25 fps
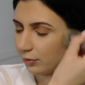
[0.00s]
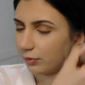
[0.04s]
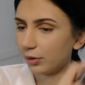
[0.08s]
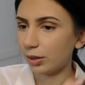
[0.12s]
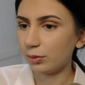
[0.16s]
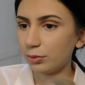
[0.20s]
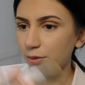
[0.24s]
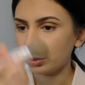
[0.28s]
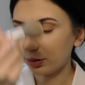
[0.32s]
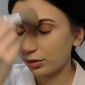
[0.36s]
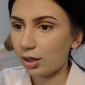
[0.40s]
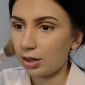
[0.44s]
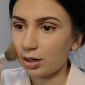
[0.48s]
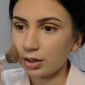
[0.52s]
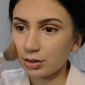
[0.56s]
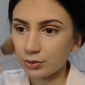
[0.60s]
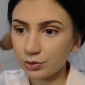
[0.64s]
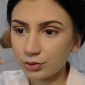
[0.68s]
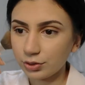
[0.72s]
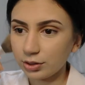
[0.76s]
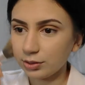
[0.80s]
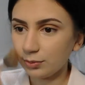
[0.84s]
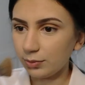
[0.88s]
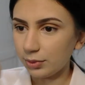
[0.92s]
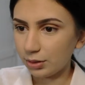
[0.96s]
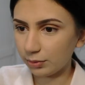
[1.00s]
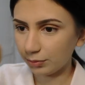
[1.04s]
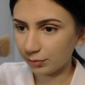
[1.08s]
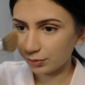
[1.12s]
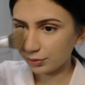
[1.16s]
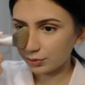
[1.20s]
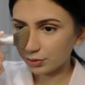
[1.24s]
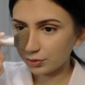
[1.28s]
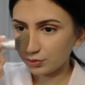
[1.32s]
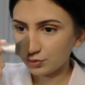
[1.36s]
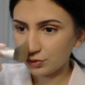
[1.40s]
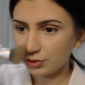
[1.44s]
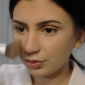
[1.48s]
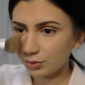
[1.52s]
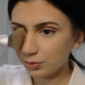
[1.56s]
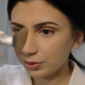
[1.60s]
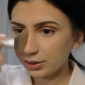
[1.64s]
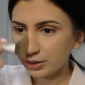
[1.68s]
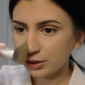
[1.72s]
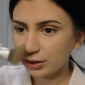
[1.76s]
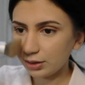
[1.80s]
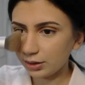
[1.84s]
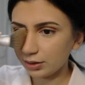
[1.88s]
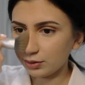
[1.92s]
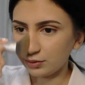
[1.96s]
if I would actually be able to do
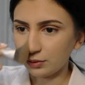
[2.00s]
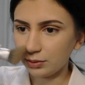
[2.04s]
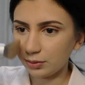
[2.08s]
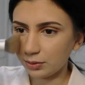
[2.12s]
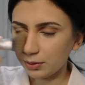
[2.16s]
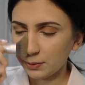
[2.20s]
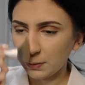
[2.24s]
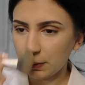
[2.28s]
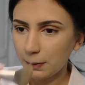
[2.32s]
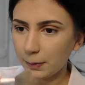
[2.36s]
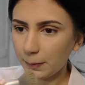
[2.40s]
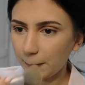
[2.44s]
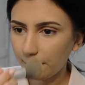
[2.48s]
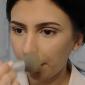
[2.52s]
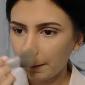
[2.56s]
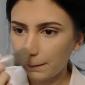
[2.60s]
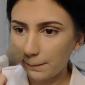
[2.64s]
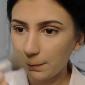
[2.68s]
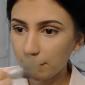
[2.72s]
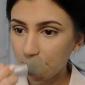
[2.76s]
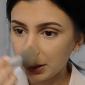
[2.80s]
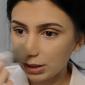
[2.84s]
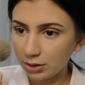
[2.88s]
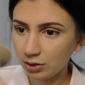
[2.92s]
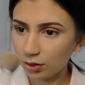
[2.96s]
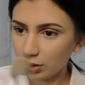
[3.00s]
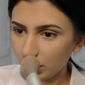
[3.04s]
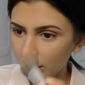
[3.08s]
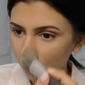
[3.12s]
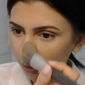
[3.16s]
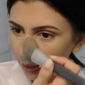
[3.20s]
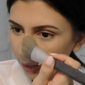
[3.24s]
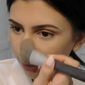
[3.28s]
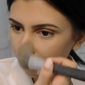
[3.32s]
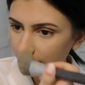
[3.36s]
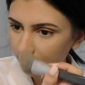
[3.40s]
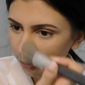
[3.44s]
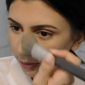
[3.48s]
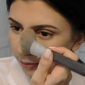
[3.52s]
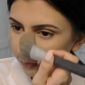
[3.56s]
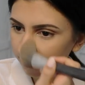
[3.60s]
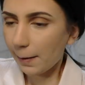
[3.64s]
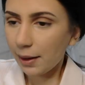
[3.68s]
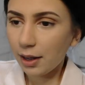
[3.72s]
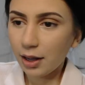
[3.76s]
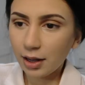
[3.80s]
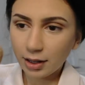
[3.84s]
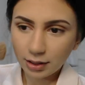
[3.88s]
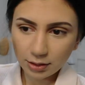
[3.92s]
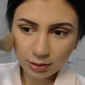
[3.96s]
it and be good at it.
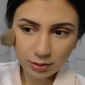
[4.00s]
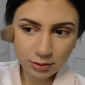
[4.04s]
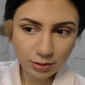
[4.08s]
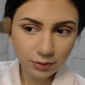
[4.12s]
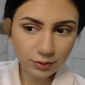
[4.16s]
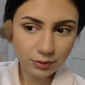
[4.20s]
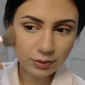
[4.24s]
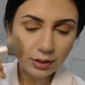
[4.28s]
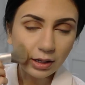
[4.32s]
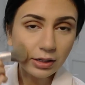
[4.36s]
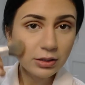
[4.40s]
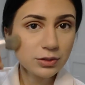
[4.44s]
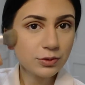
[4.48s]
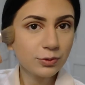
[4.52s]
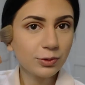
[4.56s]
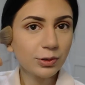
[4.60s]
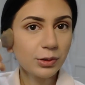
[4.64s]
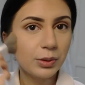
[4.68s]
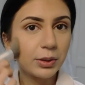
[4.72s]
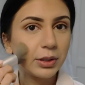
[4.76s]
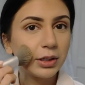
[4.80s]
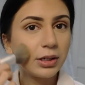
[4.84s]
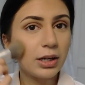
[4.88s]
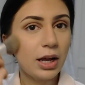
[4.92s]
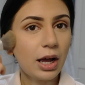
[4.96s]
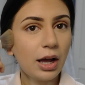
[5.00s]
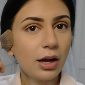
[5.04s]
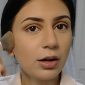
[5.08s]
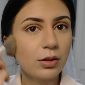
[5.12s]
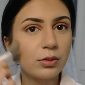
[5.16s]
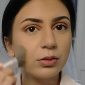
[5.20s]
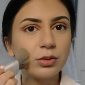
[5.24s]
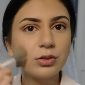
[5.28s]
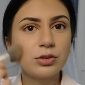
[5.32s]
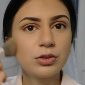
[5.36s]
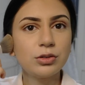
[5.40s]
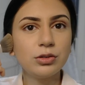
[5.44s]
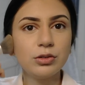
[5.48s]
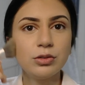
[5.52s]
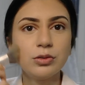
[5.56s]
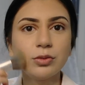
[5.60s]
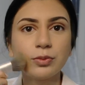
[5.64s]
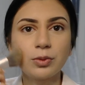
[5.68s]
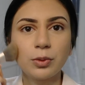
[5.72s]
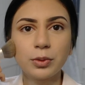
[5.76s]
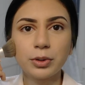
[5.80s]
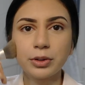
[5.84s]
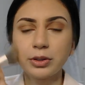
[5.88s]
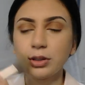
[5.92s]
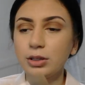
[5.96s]
And fast forward now to
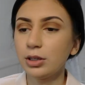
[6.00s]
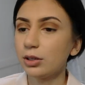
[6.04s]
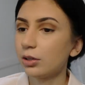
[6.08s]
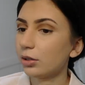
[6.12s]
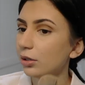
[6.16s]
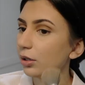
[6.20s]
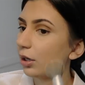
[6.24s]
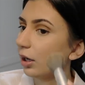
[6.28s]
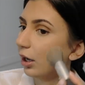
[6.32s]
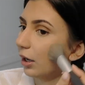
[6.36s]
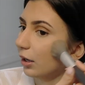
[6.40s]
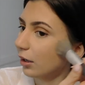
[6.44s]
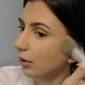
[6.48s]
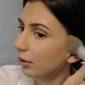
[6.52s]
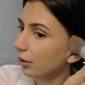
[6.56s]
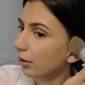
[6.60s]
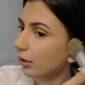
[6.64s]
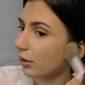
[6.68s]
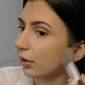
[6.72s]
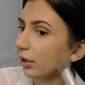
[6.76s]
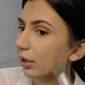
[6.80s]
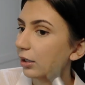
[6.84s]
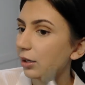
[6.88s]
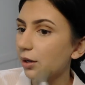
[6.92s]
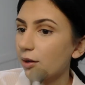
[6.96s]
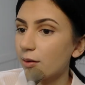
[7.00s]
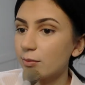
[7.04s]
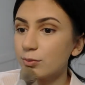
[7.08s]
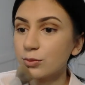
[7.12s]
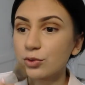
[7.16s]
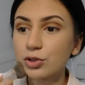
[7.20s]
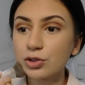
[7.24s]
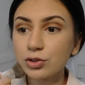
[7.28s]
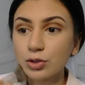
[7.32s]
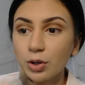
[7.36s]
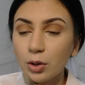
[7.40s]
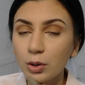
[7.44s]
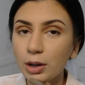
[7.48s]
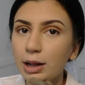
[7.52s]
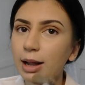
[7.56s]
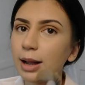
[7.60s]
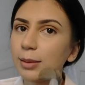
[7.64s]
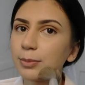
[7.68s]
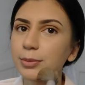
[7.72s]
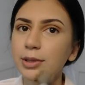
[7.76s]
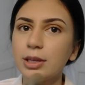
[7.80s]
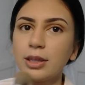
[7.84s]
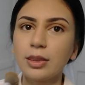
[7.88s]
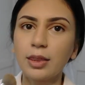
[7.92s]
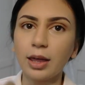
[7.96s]
fourth year, and like I'm so
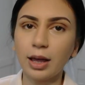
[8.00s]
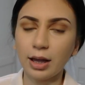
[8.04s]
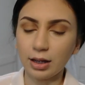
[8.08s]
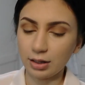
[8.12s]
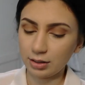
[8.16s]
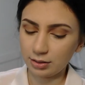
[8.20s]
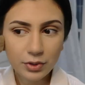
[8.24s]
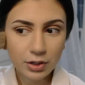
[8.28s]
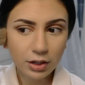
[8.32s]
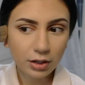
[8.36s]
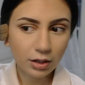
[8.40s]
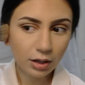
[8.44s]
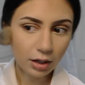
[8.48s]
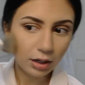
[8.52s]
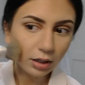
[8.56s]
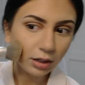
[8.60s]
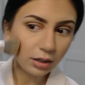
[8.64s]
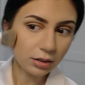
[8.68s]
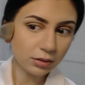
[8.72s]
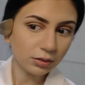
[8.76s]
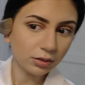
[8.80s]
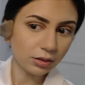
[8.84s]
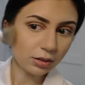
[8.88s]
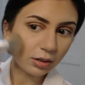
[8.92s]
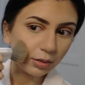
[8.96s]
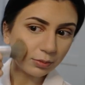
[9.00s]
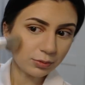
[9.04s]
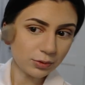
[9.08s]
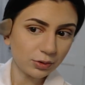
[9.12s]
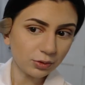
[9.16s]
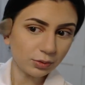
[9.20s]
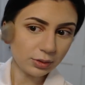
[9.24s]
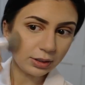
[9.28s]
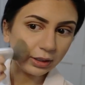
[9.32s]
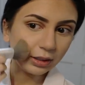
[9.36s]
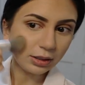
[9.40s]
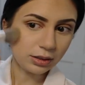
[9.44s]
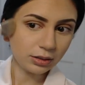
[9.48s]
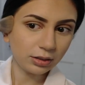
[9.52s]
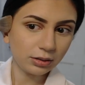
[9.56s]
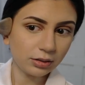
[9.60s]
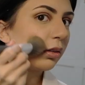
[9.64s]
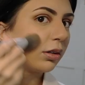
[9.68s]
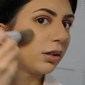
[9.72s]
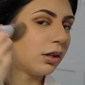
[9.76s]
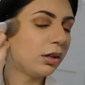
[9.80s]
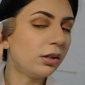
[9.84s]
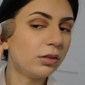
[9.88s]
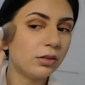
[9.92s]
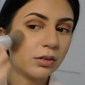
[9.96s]
happy that I ended up doing
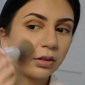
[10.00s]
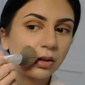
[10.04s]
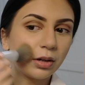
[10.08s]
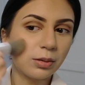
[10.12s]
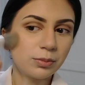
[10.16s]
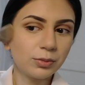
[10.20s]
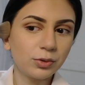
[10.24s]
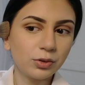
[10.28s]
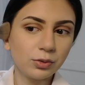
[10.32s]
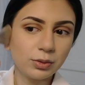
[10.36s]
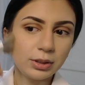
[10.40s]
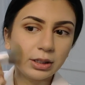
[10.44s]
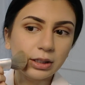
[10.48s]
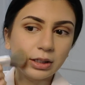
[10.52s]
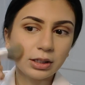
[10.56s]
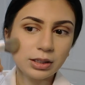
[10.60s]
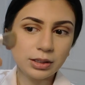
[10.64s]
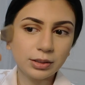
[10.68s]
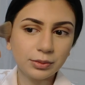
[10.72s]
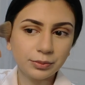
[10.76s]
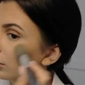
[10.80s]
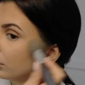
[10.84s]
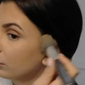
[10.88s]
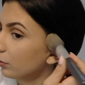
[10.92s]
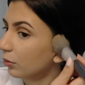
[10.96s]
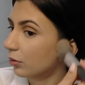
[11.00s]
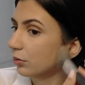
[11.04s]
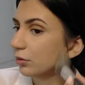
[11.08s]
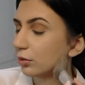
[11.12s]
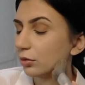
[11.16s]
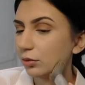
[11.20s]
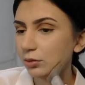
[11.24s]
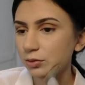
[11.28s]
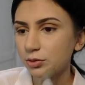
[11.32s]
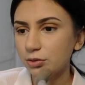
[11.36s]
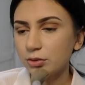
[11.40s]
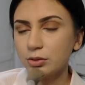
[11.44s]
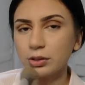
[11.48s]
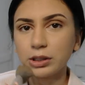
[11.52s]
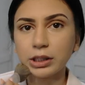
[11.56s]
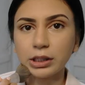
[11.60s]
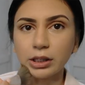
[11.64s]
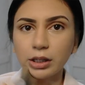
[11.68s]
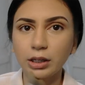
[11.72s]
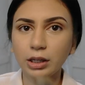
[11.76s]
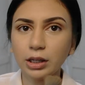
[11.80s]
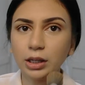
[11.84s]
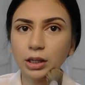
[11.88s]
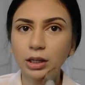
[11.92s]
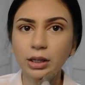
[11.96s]
it. I'm also
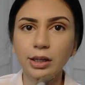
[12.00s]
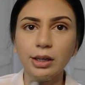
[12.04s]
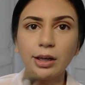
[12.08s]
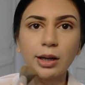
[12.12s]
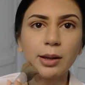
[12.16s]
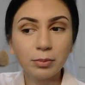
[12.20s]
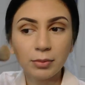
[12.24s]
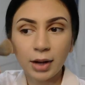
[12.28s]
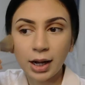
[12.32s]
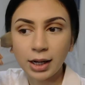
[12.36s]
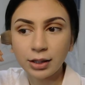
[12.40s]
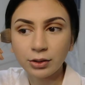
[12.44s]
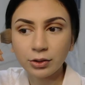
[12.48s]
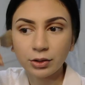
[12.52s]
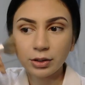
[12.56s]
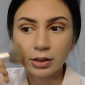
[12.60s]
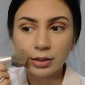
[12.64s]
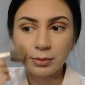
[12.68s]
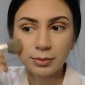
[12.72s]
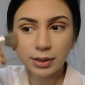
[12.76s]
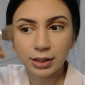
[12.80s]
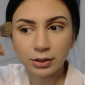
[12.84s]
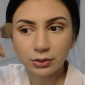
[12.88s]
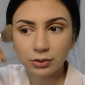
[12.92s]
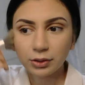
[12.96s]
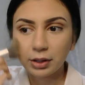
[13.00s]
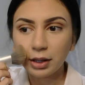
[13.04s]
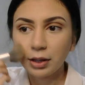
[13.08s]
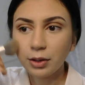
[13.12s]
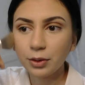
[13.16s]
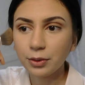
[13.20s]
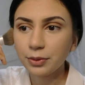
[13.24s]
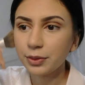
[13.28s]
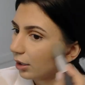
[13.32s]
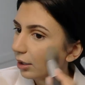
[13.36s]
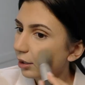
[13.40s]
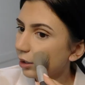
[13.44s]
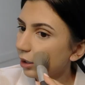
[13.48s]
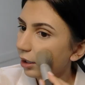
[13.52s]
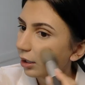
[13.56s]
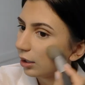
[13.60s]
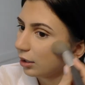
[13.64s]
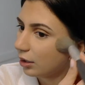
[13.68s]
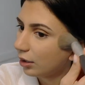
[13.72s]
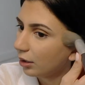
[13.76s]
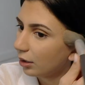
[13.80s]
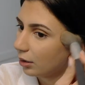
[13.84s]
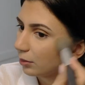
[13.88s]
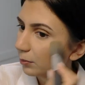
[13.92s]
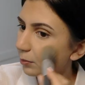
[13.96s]
doing a minor in mental health and
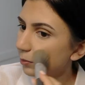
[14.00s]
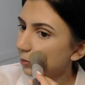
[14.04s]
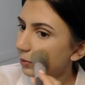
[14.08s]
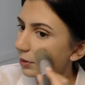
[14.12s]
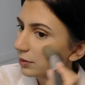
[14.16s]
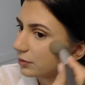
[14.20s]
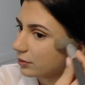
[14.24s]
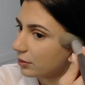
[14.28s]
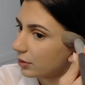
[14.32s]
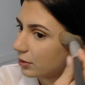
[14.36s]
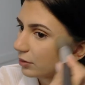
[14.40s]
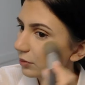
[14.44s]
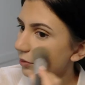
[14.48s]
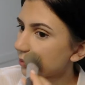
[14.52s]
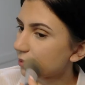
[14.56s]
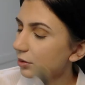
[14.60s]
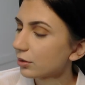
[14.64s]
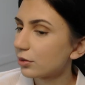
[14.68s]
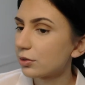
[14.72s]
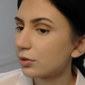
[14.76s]
a business